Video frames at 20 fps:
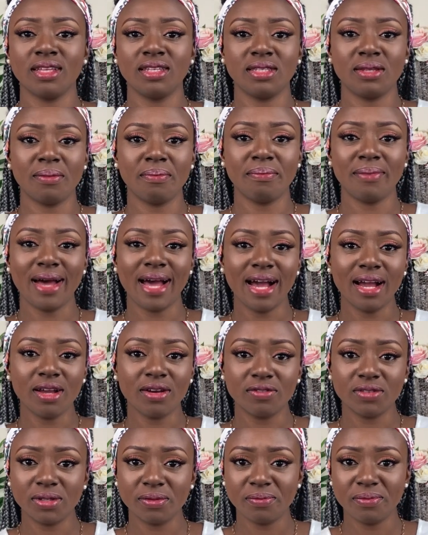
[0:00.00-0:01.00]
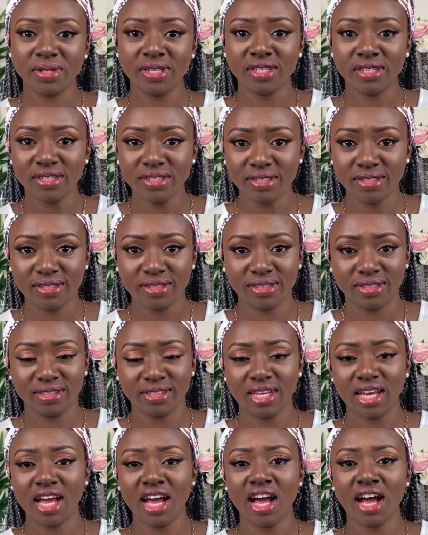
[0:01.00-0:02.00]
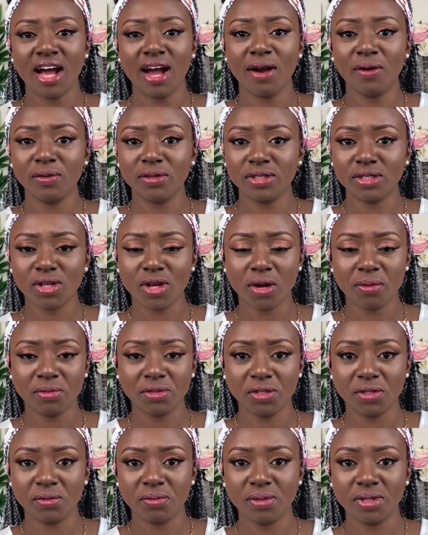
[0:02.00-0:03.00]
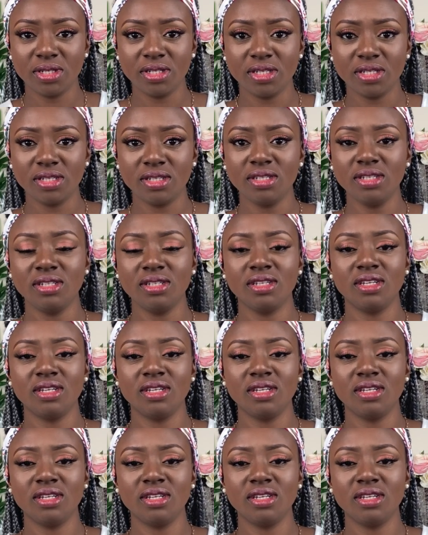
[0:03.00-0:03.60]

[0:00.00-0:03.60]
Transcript: the mark of the beast, how it's come to be,